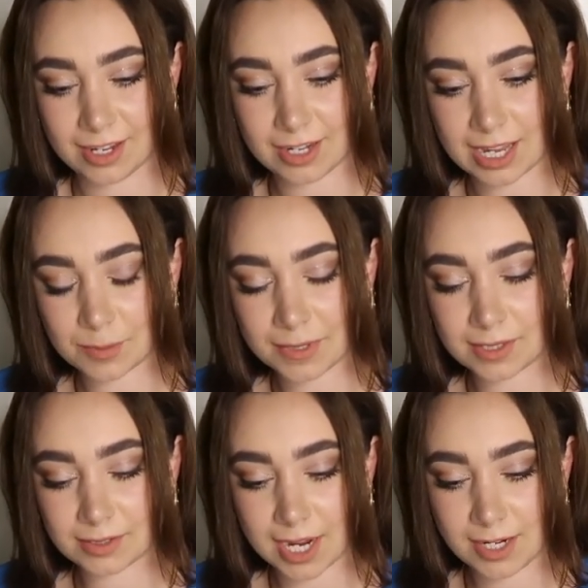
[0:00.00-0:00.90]
It has been
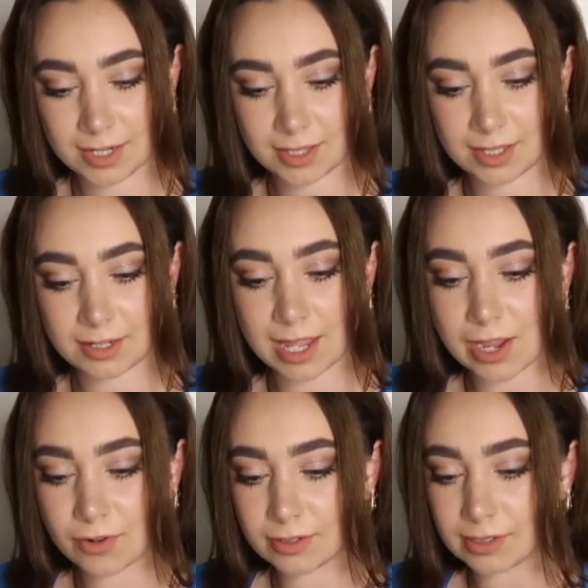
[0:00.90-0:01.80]
stated that
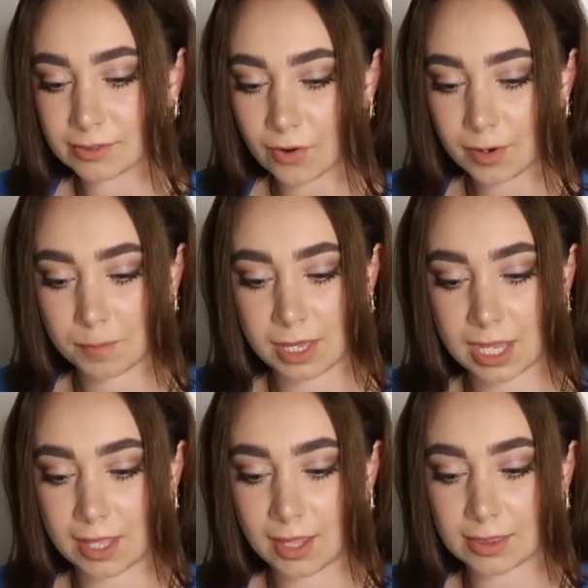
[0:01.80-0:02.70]
neon does not
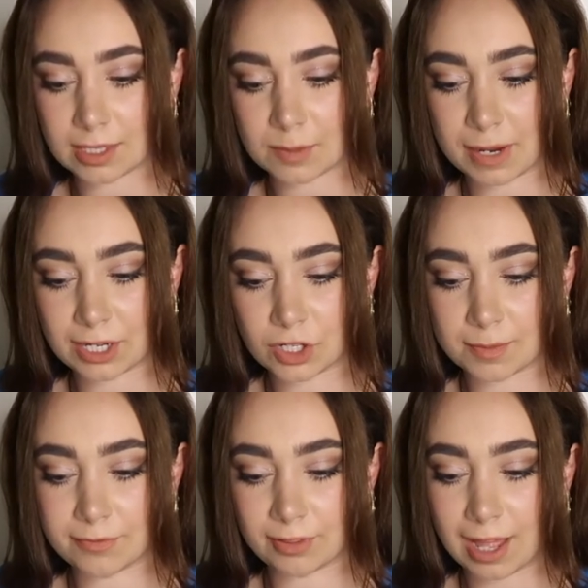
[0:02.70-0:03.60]
appear in the
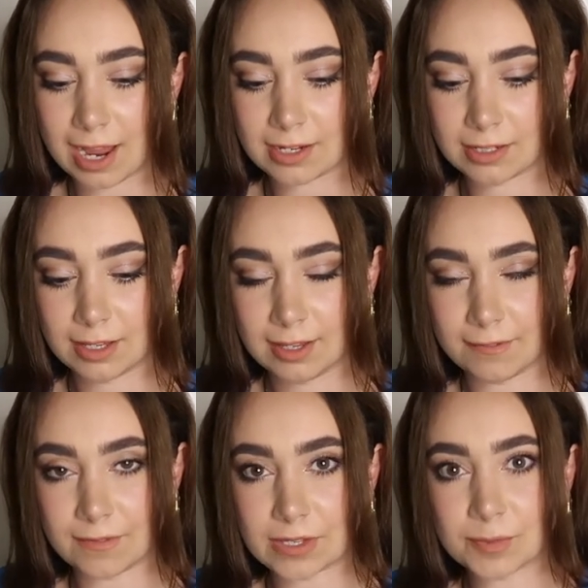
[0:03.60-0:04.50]
spectrum of light,
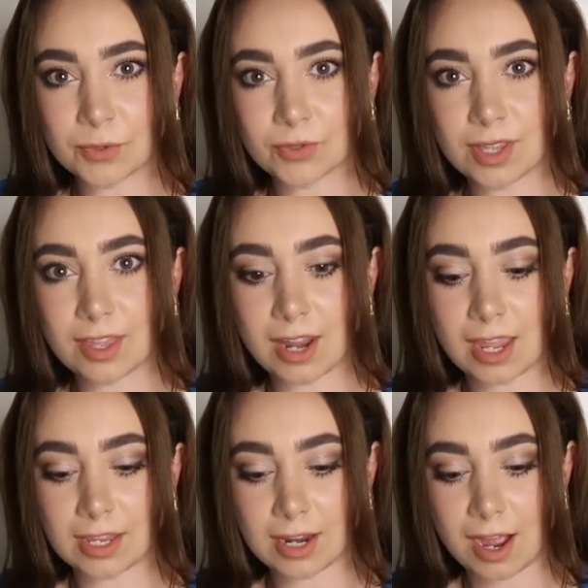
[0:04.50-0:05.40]
visible to the
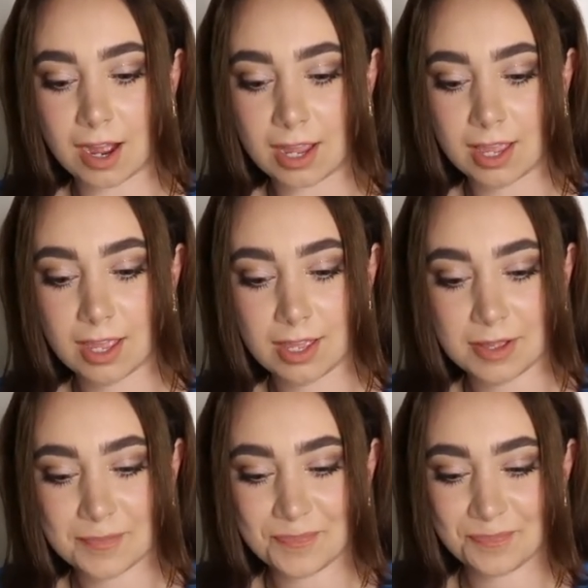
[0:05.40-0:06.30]
naked eye,
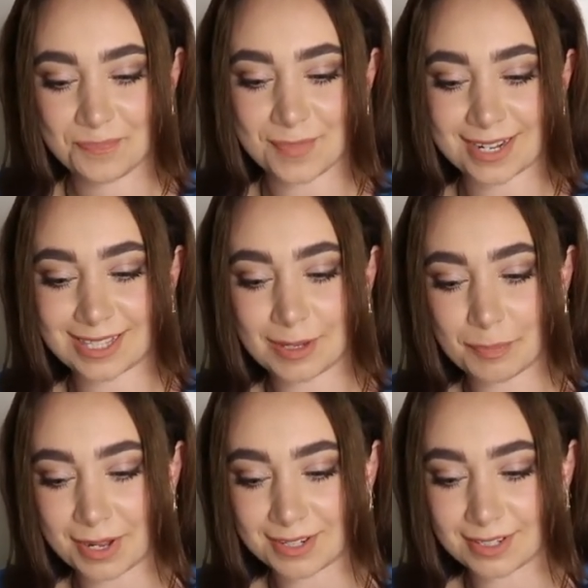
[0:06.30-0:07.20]
but its
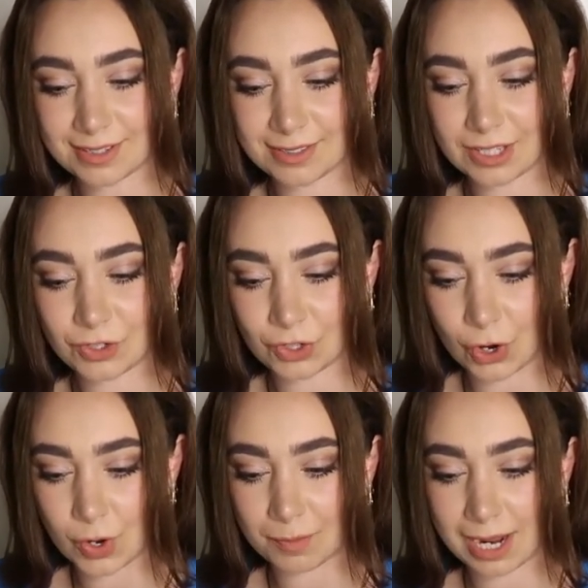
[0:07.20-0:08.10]
abundance is
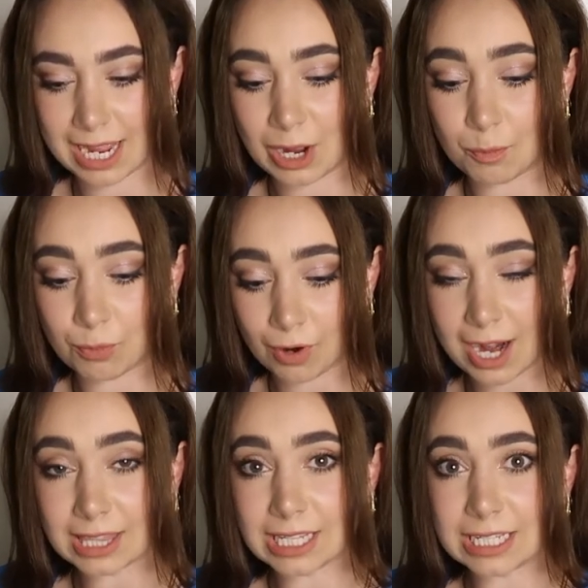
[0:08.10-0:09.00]
shown by how
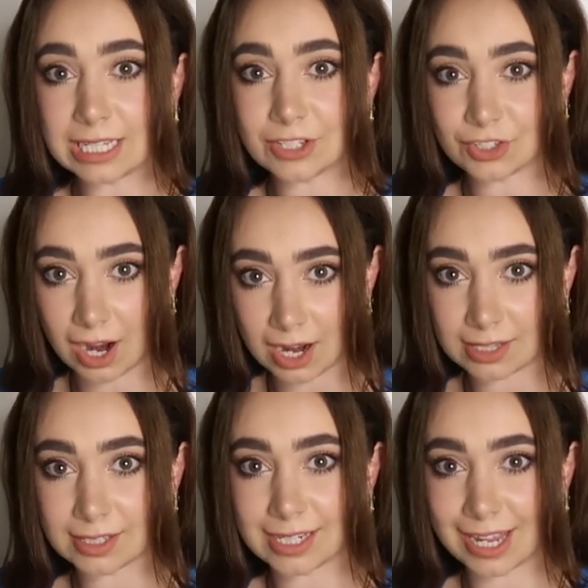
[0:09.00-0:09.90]
brightly it
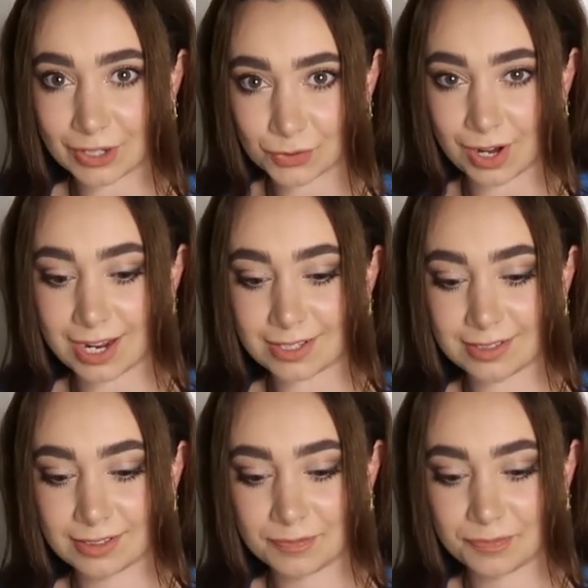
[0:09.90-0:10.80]
shines in X-rays.